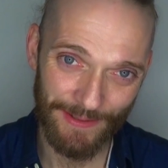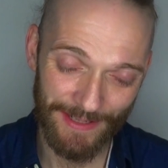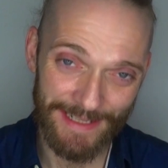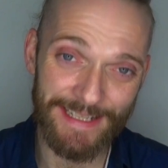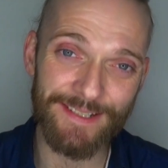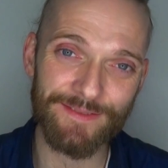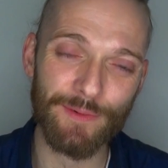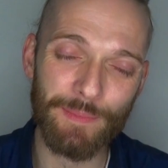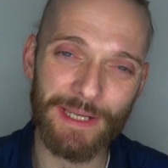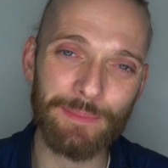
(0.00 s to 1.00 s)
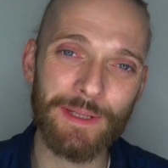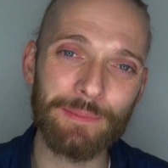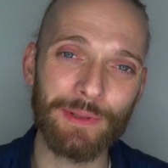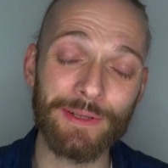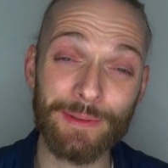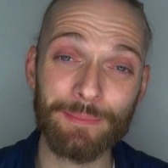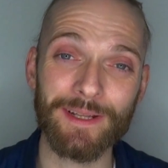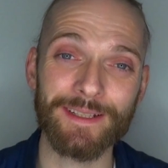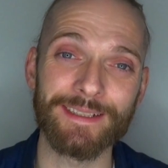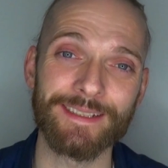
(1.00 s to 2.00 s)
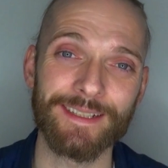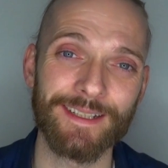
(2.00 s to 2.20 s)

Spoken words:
it is for many people on the planet.